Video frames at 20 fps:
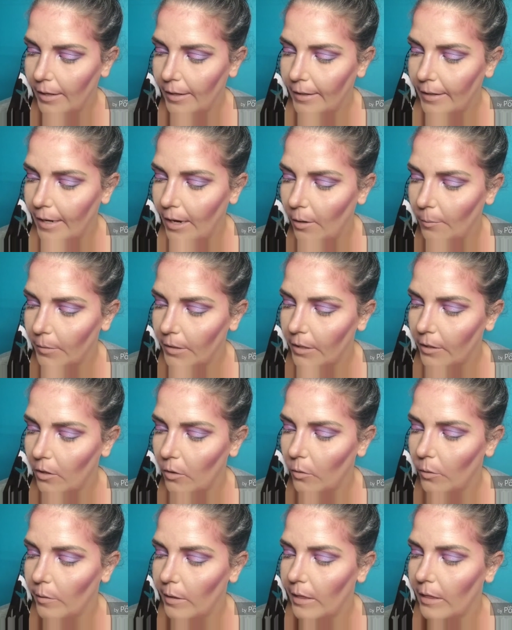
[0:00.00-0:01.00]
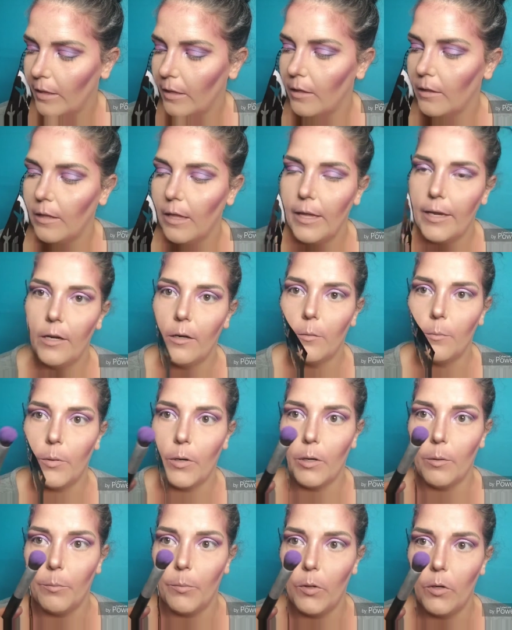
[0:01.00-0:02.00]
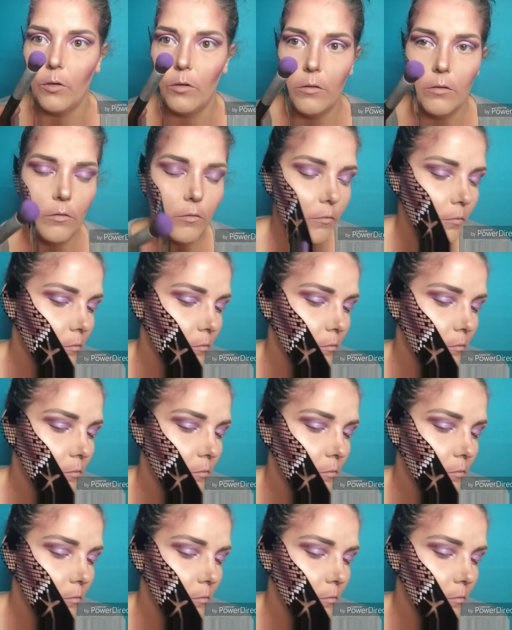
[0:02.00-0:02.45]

Now I'm gonna go with a lighter purple,